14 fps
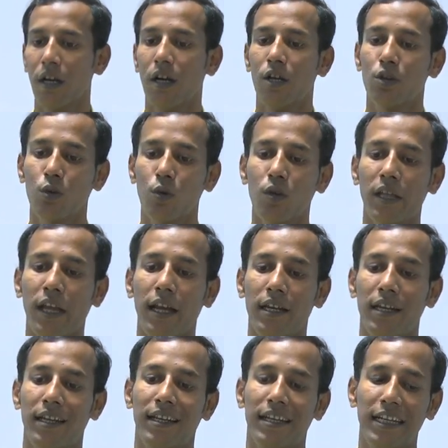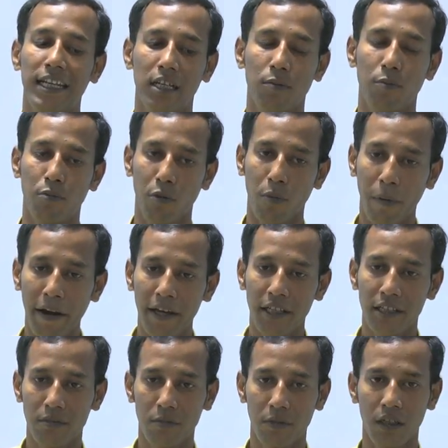so that it provides
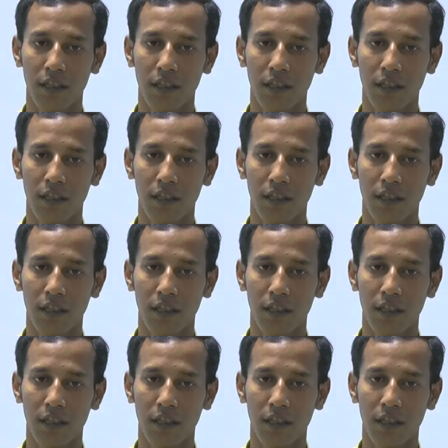me,